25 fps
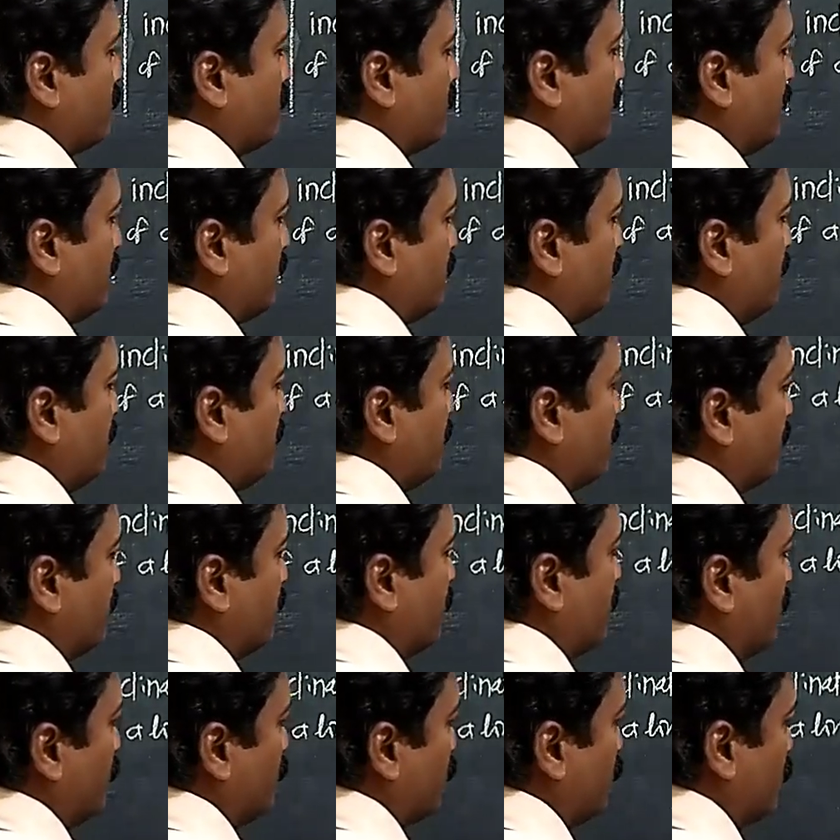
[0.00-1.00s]
may be
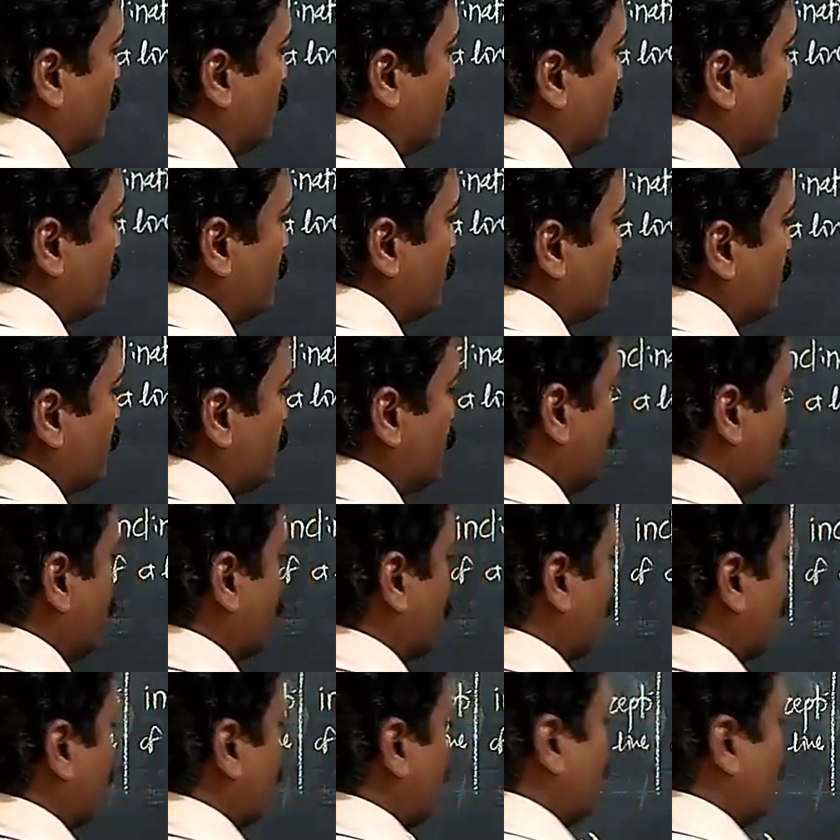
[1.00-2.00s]
equal to
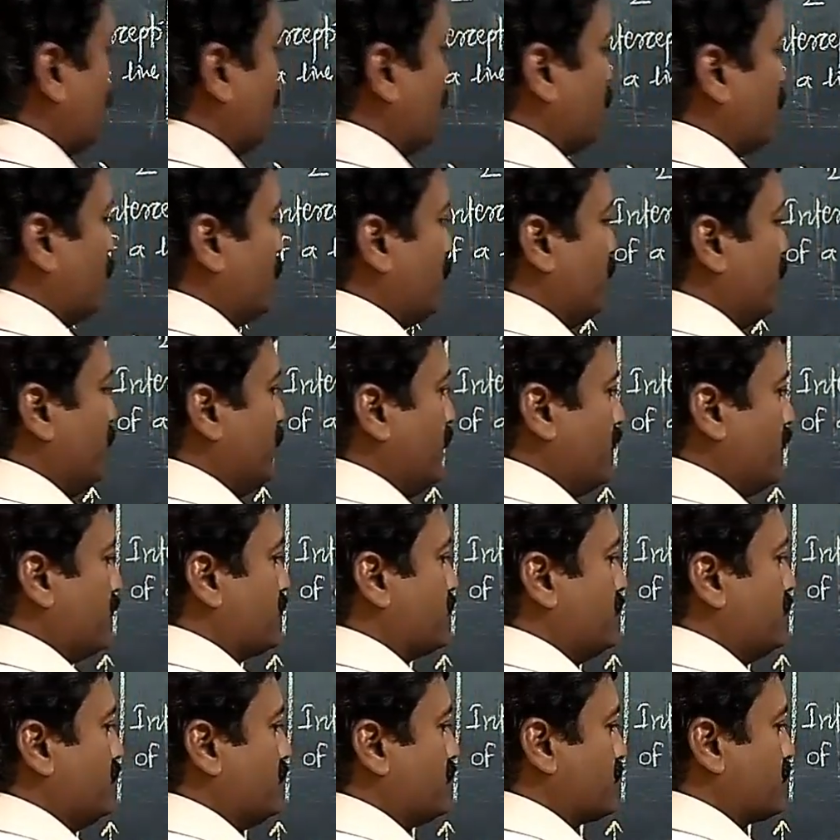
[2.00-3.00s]
0. It may be
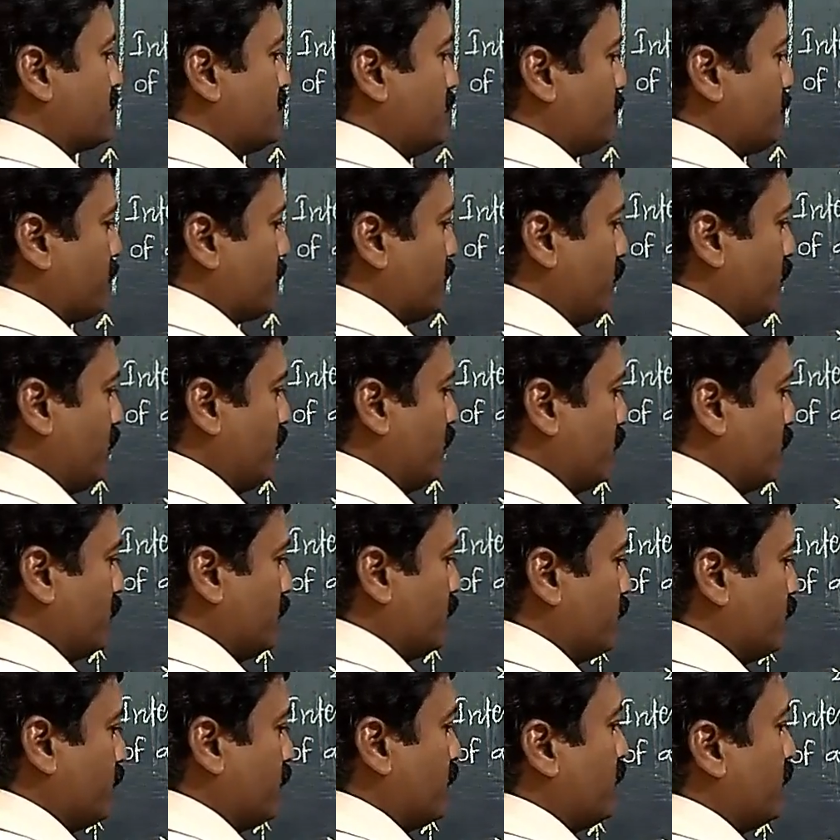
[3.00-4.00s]
x-intercept
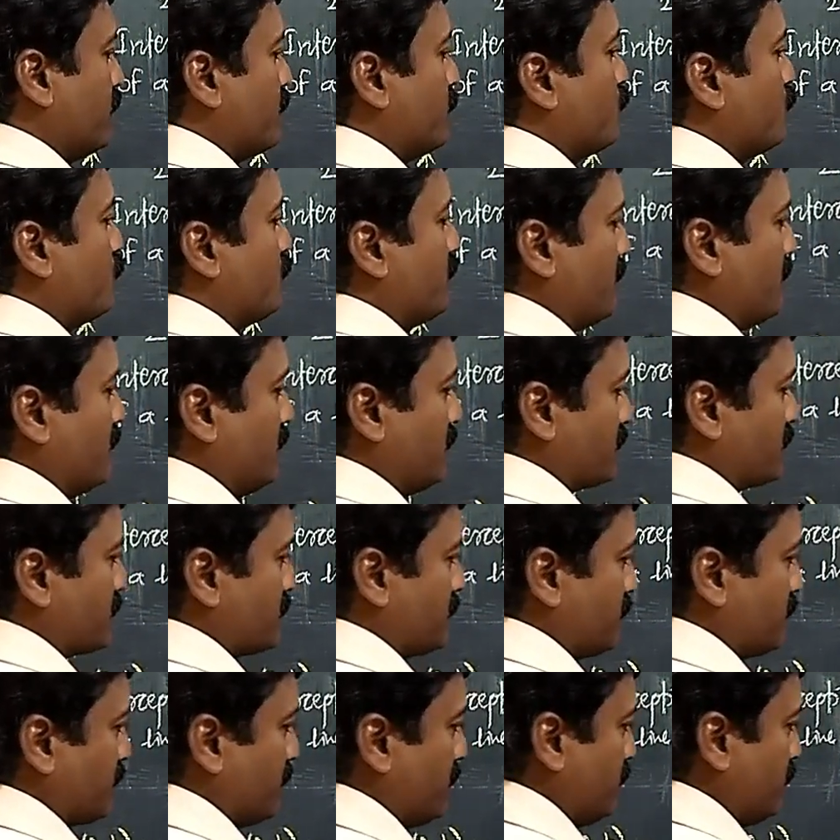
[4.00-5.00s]
or
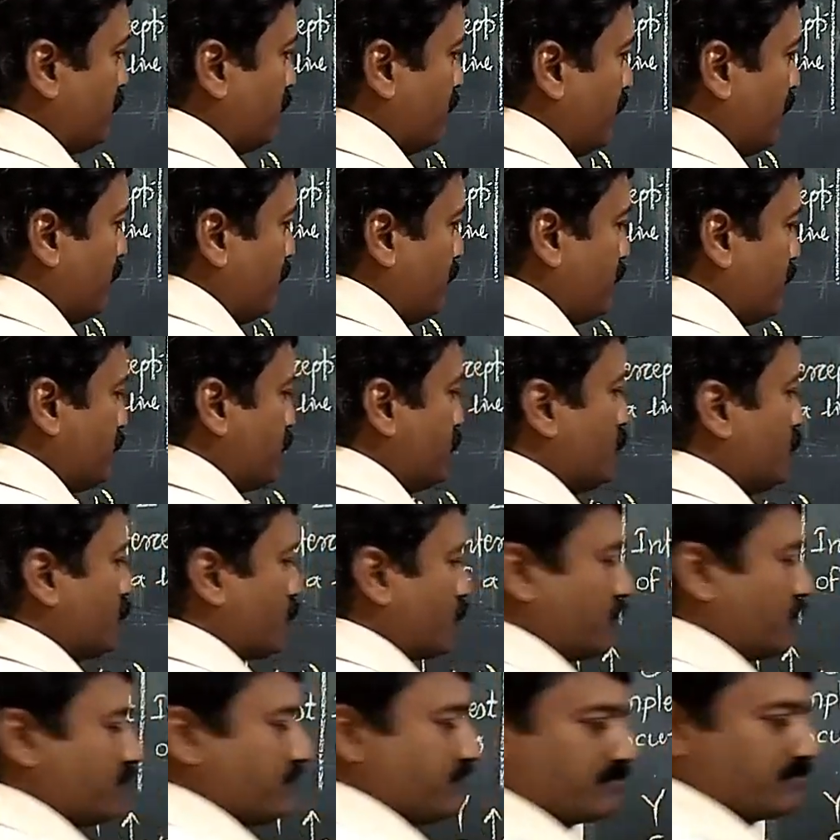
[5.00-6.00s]
y-intercept. It may be
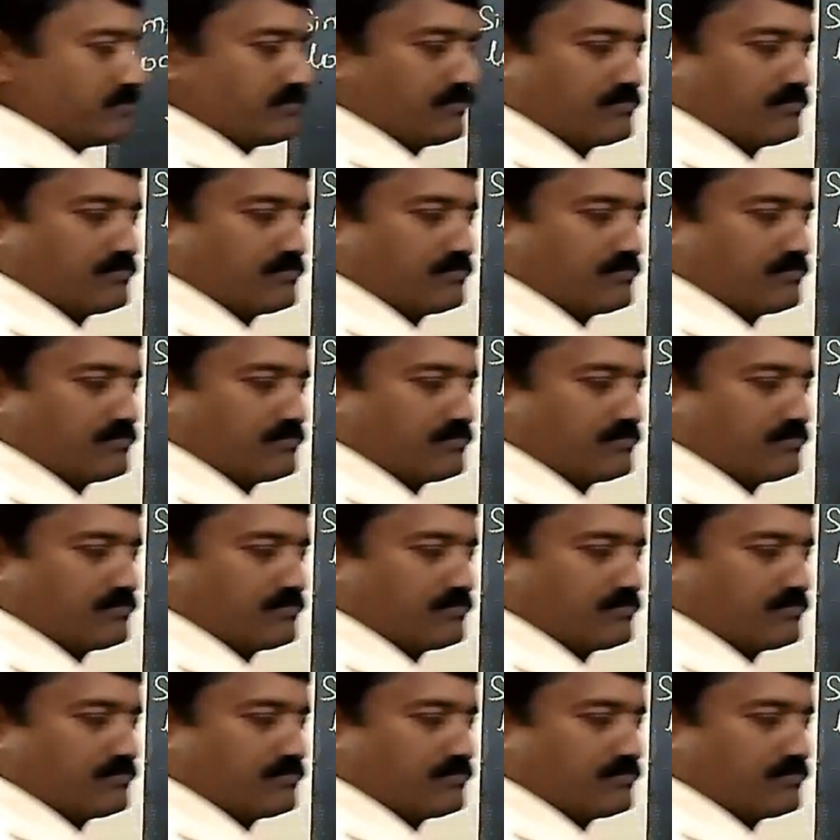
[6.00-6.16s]
0.